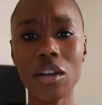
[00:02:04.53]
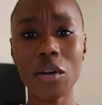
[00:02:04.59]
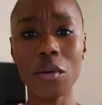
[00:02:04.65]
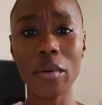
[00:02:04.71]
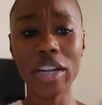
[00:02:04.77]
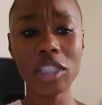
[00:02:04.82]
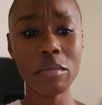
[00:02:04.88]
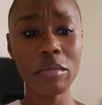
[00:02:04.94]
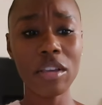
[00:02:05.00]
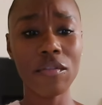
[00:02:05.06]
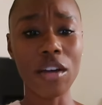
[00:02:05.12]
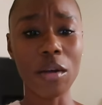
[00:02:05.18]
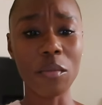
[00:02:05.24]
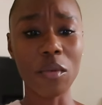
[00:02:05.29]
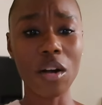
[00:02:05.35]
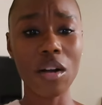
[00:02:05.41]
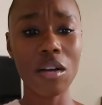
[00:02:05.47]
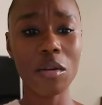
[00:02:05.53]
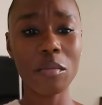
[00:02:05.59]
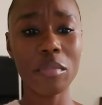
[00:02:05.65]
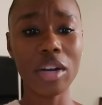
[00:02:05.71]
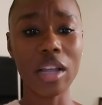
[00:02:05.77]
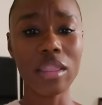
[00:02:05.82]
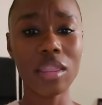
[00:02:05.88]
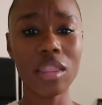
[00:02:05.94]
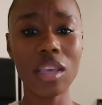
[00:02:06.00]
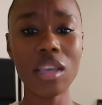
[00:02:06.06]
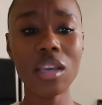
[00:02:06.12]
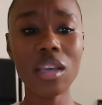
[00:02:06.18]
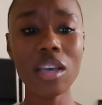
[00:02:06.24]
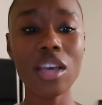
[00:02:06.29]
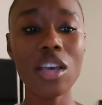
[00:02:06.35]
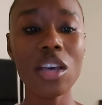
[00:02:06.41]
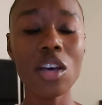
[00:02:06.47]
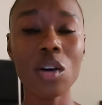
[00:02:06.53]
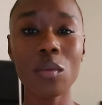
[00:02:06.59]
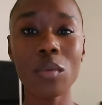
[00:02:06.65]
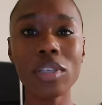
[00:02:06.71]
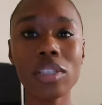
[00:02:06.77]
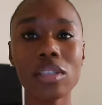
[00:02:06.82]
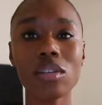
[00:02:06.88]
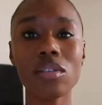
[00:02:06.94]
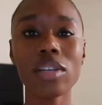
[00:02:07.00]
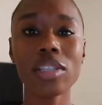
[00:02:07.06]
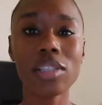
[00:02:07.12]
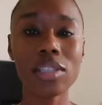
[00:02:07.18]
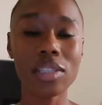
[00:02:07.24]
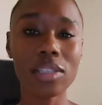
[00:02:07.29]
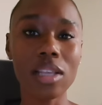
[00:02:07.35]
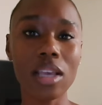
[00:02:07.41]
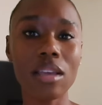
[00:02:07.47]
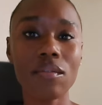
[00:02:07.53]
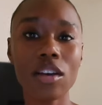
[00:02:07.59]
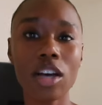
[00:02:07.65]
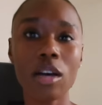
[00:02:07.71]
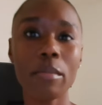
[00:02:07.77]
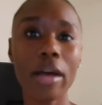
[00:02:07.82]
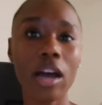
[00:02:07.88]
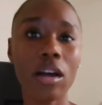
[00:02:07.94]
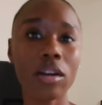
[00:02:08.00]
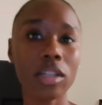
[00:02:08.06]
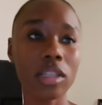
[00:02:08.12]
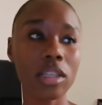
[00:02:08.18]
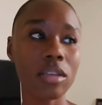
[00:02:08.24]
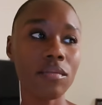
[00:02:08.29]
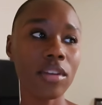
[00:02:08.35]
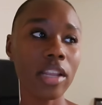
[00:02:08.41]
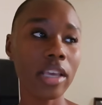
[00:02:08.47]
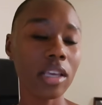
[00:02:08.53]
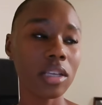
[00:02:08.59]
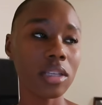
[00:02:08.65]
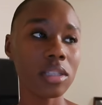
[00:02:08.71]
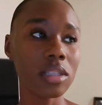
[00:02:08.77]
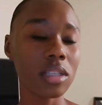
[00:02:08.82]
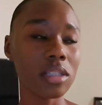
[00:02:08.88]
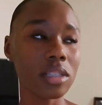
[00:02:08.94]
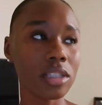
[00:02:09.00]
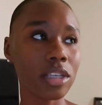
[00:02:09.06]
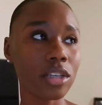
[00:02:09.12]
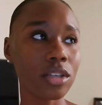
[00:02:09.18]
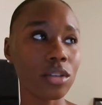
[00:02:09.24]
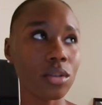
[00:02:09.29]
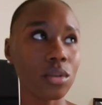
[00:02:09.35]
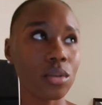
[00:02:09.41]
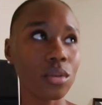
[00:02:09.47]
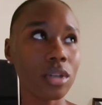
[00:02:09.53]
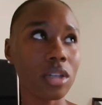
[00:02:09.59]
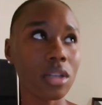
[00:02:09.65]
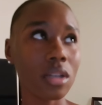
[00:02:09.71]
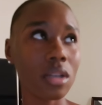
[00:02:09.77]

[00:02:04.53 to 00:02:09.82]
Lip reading: Correct me if I'm wrong, but I think we still get to save up our leave days until,